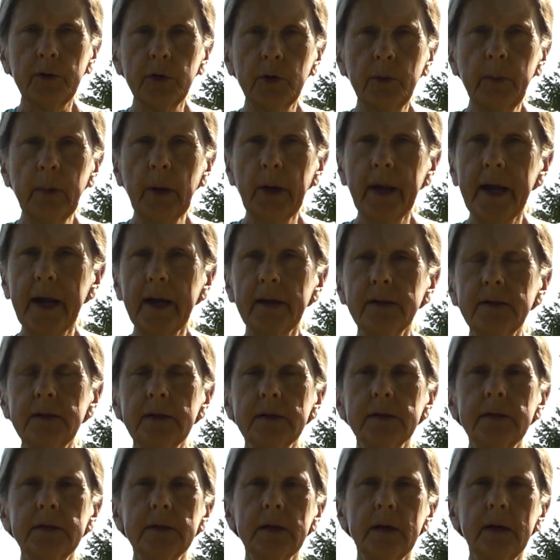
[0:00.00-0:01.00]
your plants
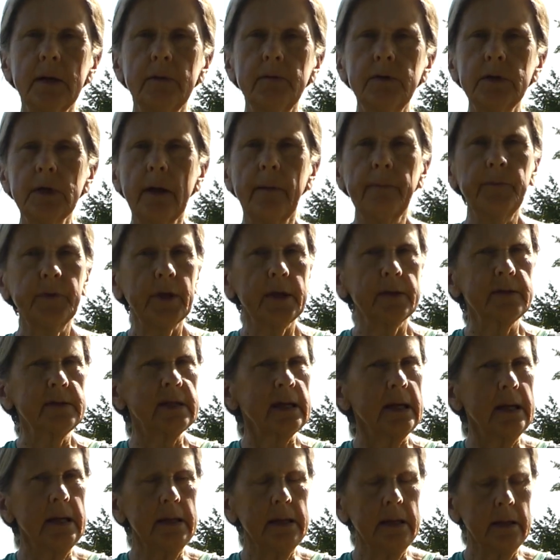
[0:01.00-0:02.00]
to see if something's
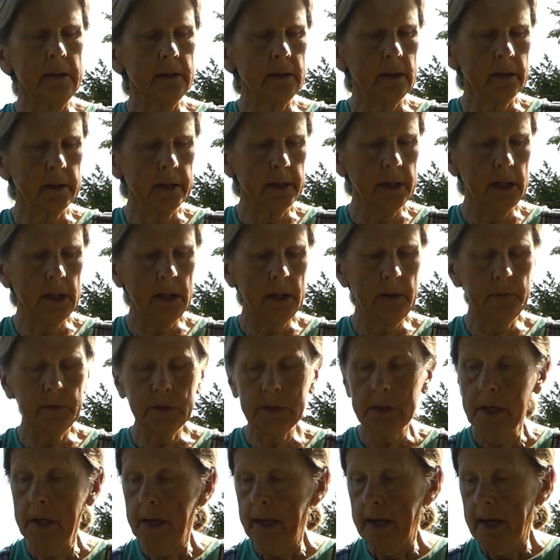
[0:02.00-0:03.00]
eating the
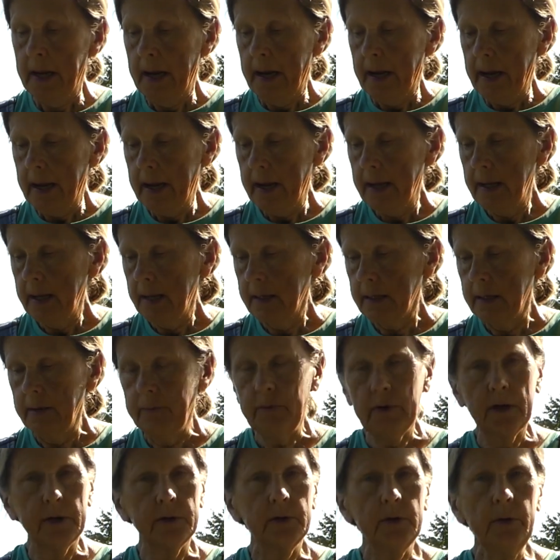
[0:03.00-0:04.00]
leaves. And if
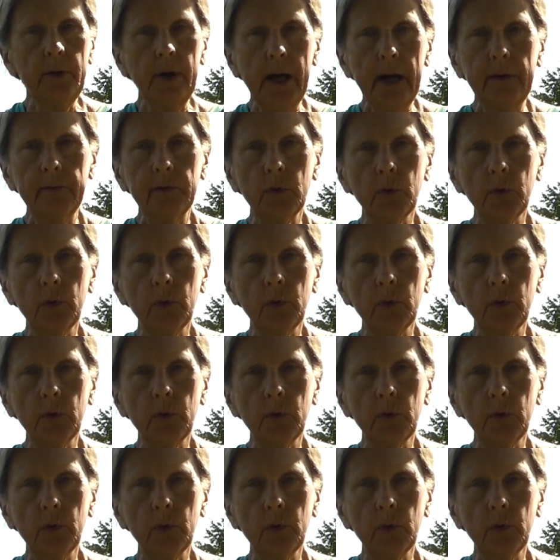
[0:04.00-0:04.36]
I do have a